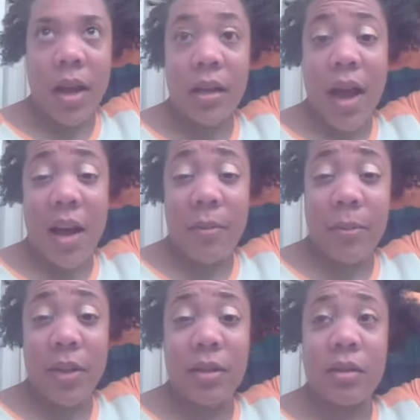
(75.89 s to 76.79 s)
And I
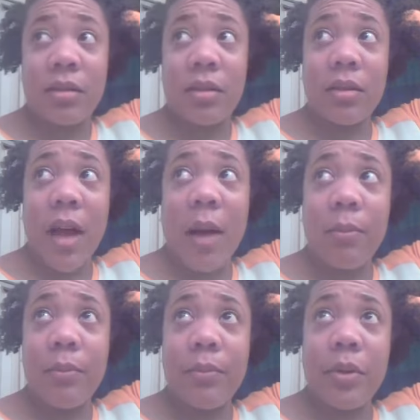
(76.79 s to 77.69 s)

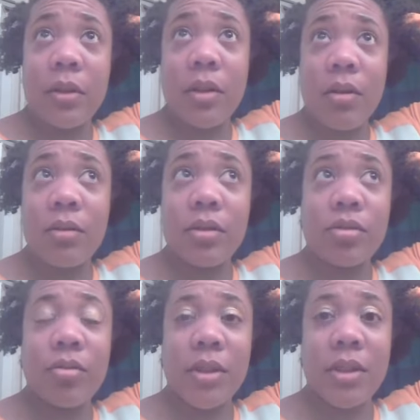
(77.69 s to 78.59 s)
put those
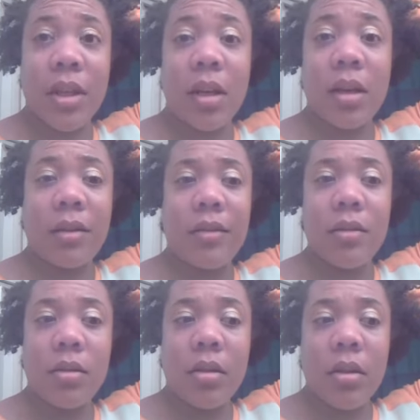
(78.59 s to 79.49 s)
twists in
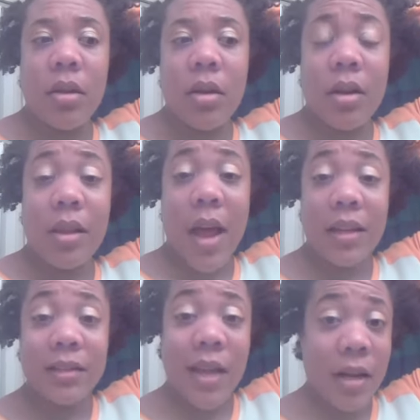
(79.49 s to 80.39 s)

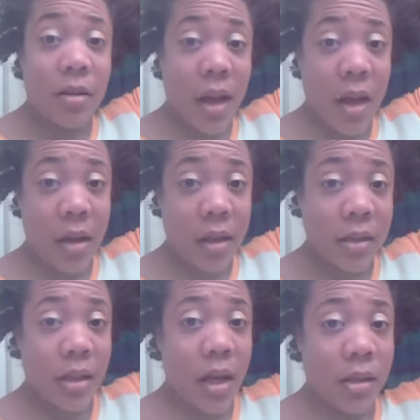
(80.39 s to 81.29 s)
last Saturday
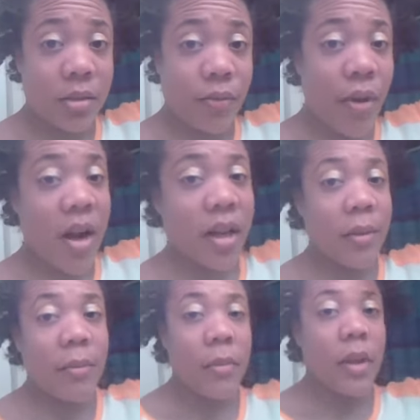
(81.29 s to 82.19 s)
and today is
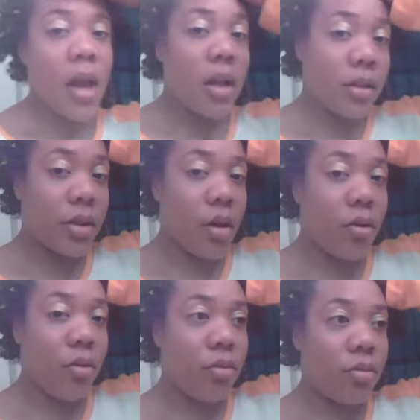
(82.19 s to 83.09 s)
Friday.
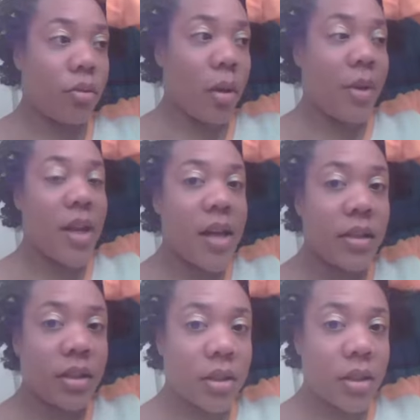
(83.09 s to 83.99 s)
So I mean
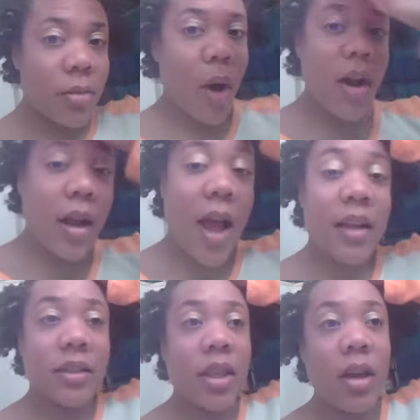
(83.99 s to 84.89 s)
that's just a good part. Like I
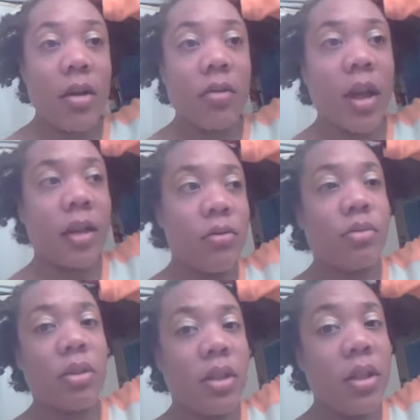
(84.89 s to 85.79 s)
could tell like it
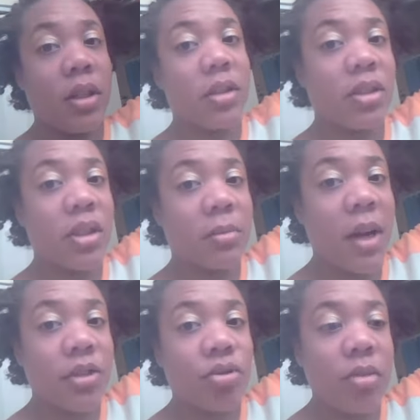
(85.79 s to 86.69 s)
was really good because just
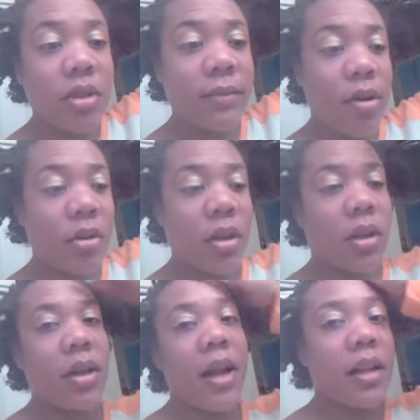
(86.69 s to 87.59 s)
my twist felt
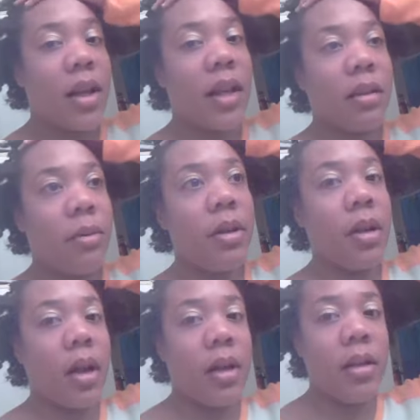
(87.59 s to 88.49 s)
good and I didn't have to
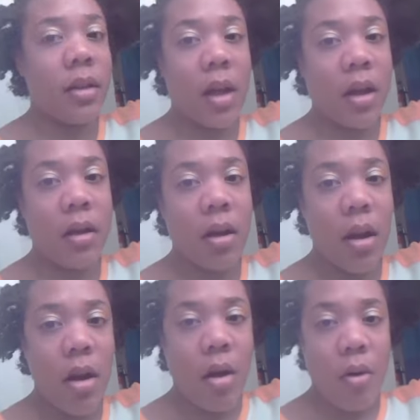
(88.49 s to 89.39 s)
put anything
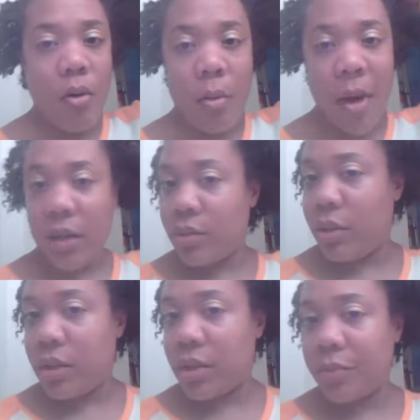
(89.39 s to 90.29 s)
on my
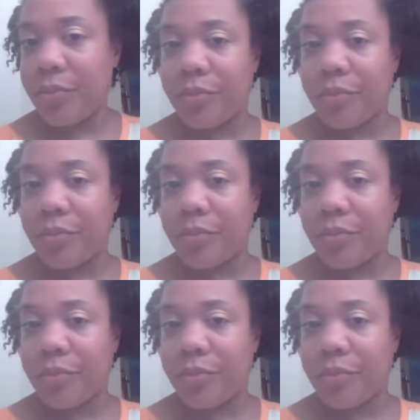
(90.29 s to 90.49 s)
twist.